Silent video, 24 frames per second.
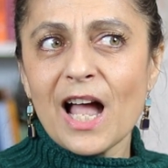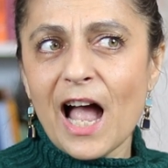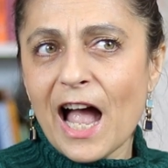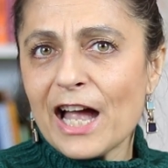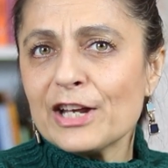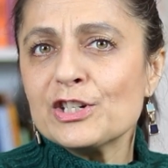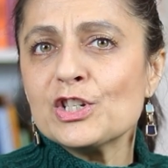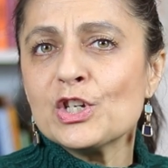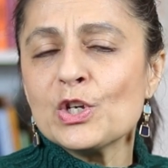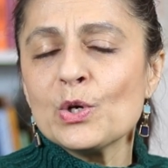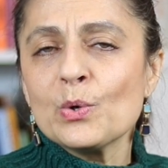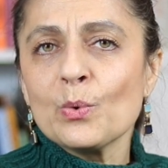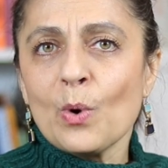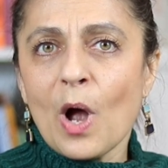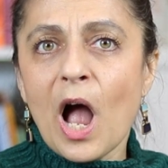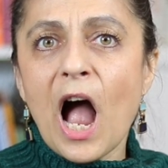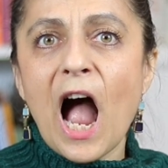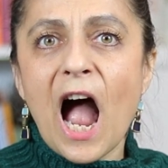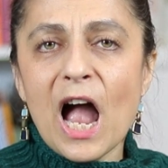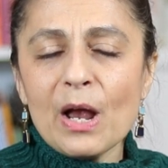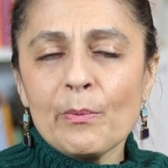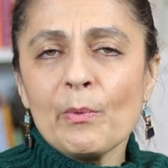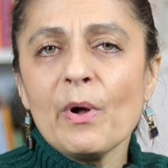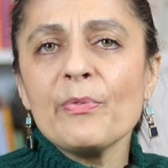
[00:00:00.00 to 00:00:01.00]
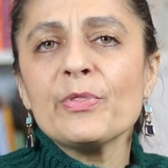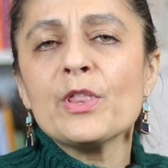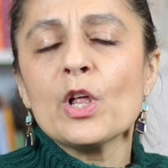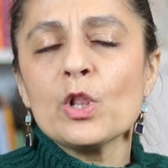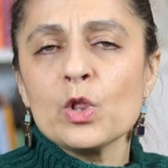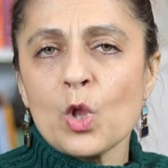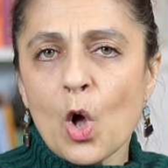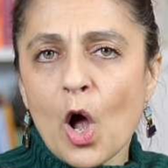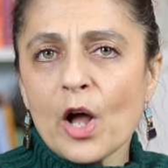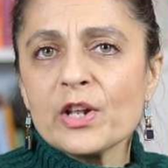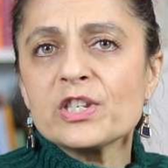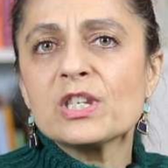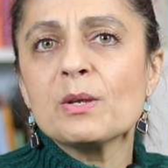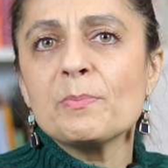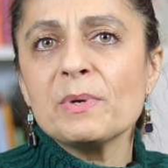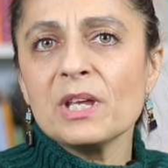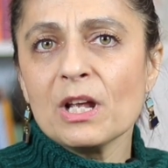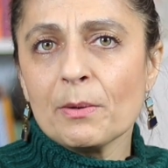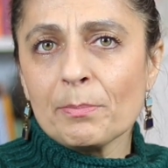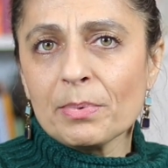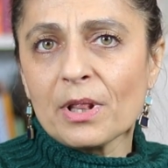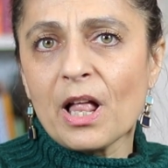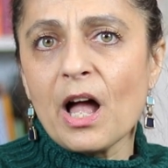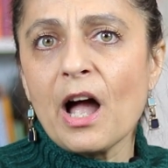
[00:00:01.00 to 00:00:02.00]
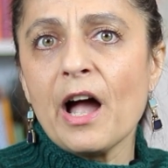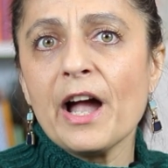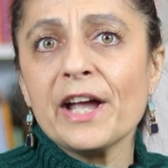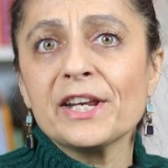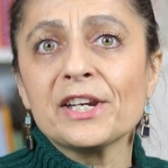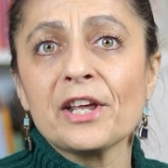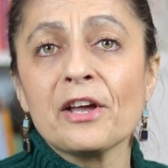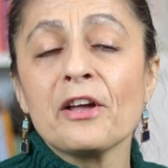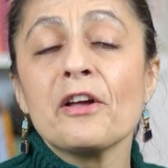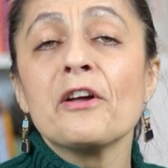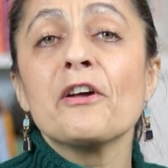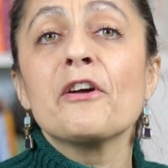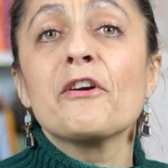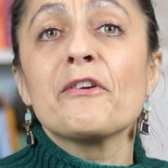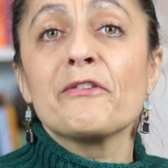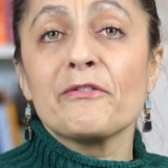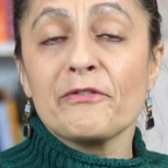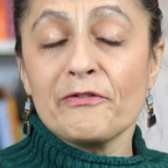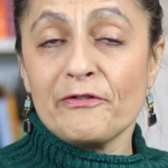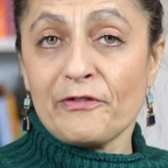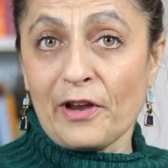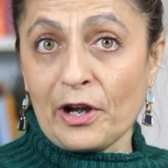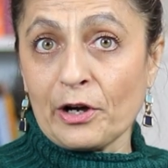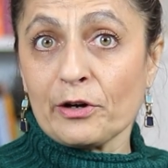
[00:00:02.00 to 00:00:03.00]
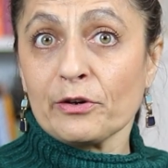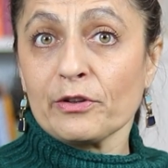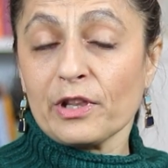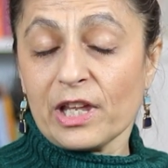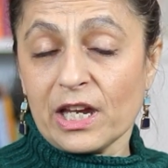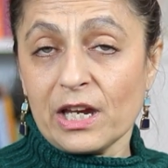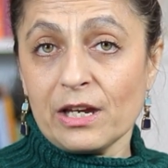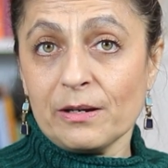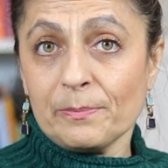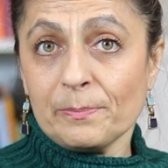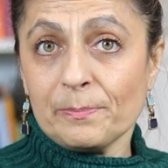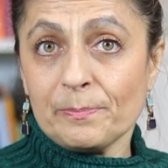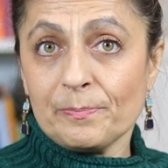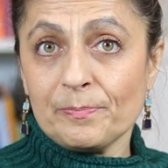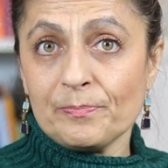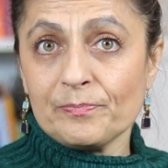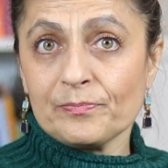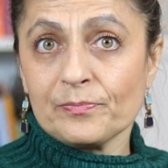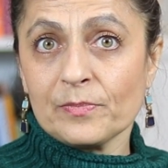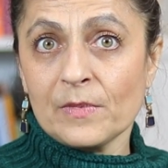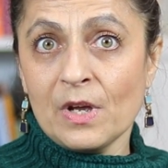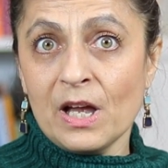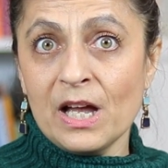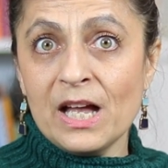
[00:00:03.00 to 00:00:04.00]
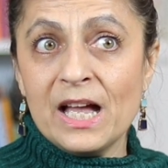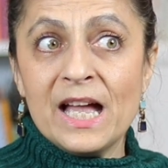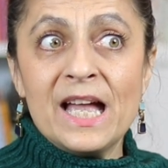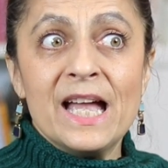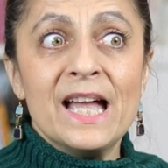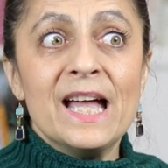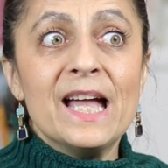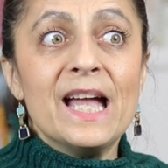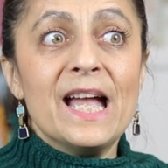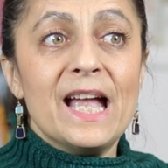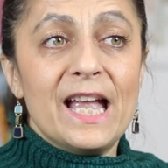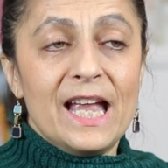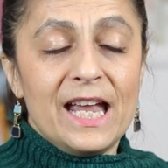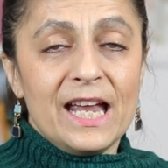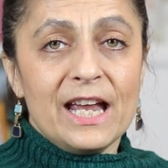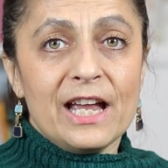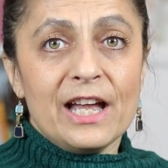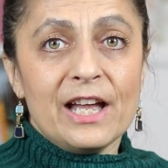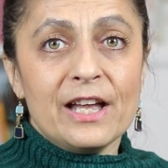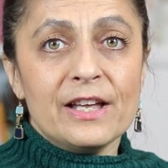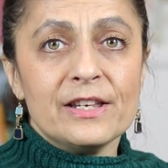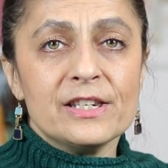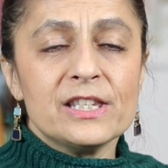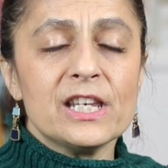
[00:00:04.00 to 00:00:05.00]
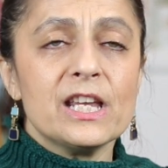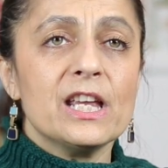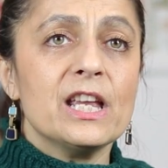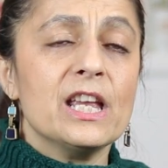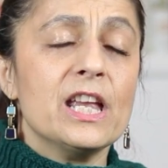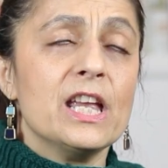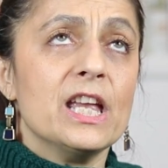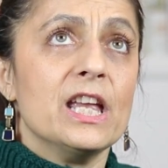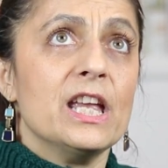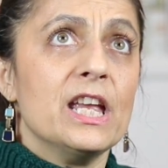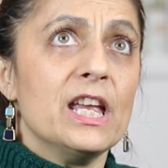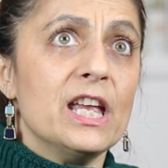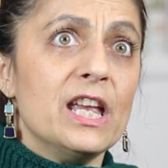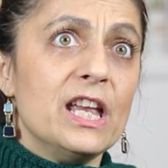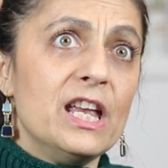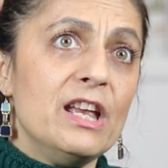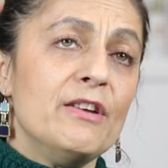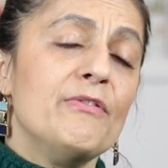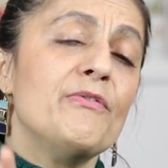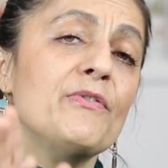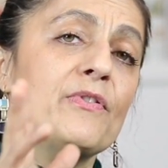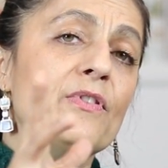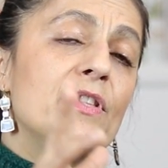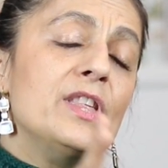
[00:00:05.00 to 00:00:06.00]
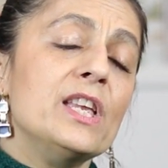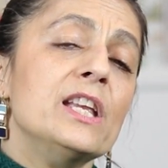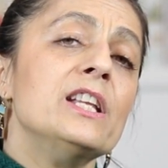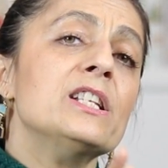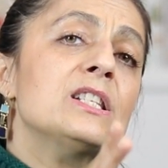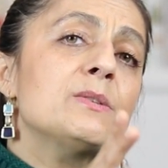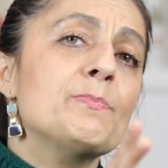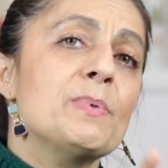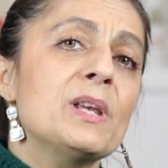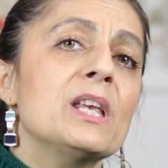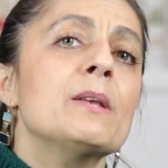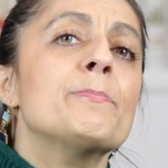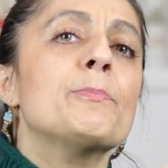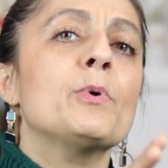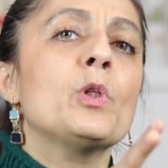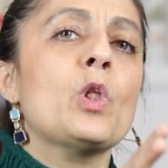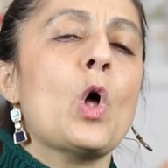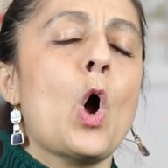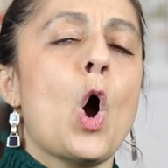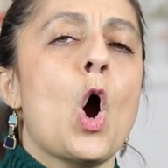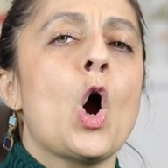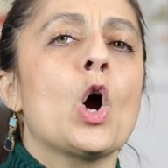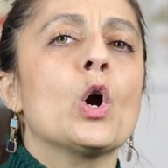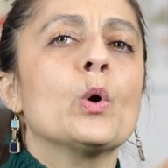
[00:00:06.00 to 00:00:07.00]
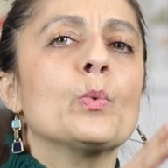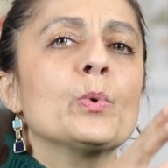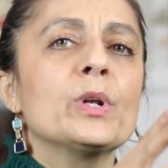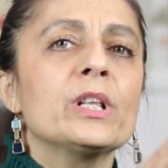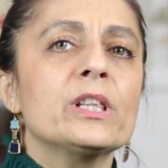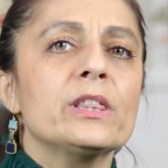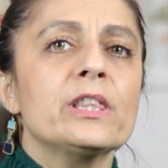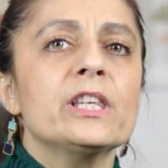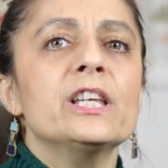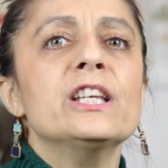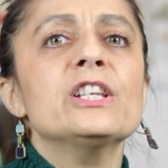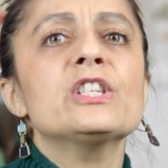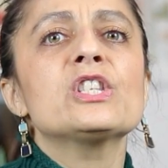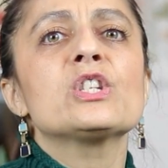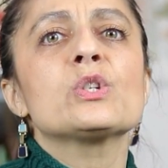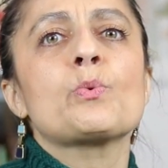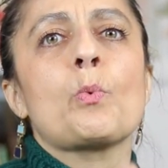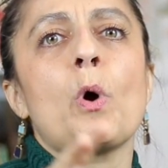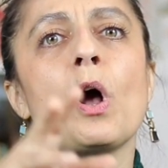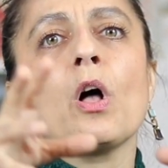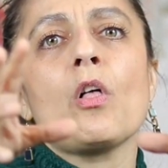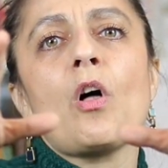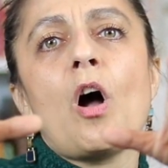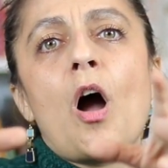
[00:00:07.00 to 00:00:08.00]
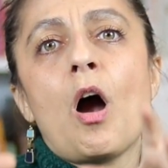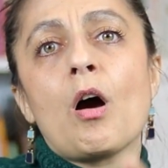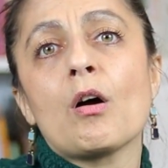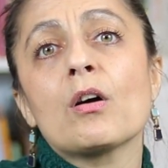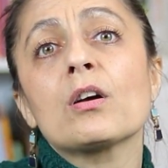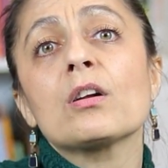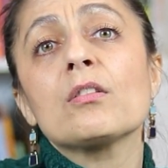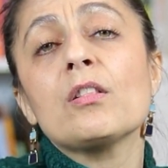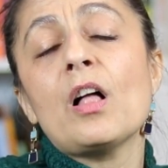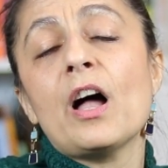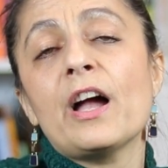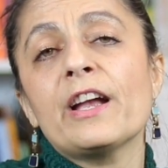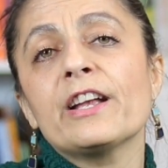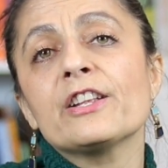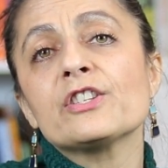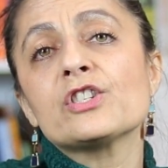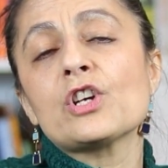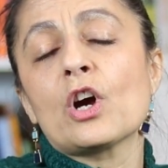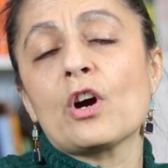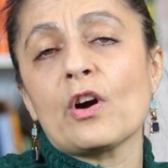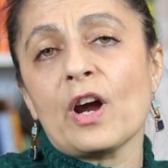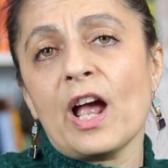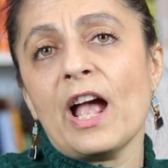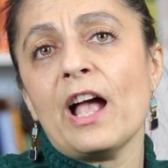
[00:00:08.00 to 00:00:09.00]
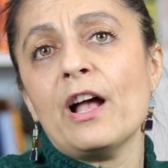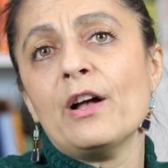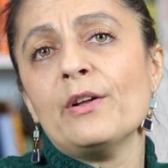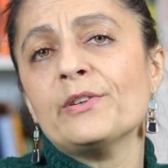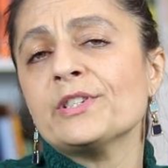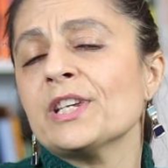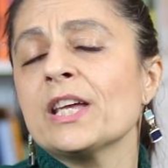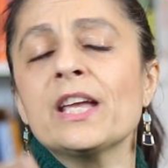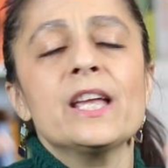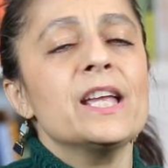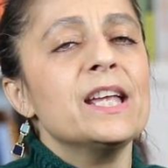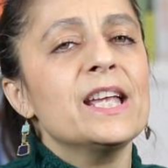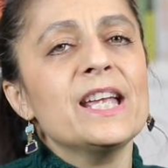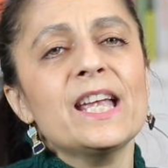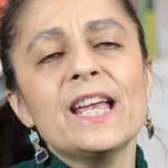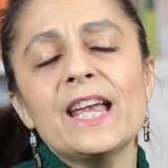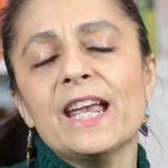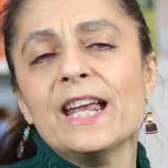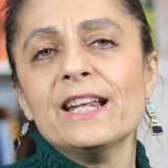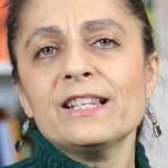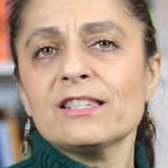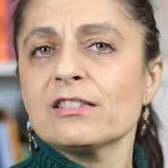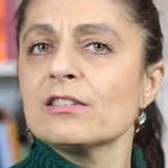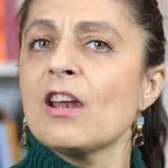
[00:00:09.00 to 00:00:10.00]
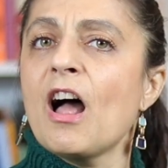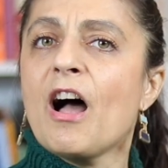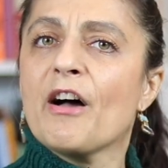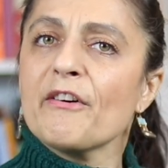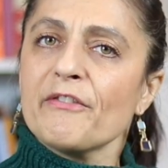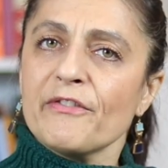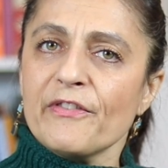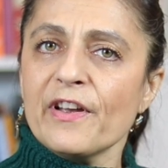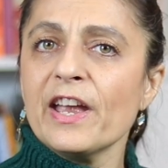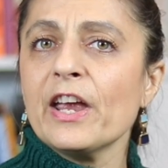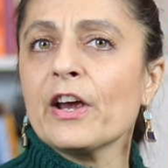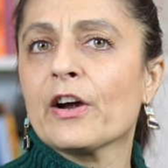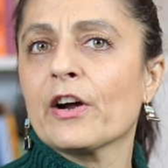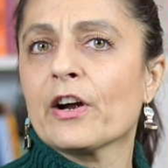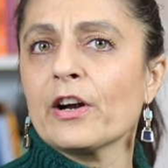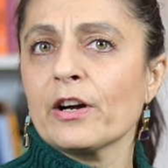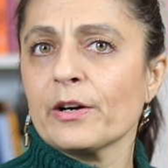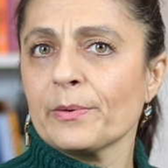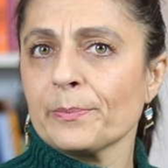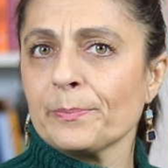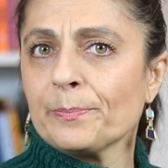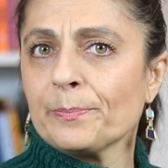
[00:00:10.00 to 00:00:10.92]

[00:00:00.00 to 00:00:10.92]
I do. I want the law to be applied fairly. And if these people are released while our clients are held, it's not fair.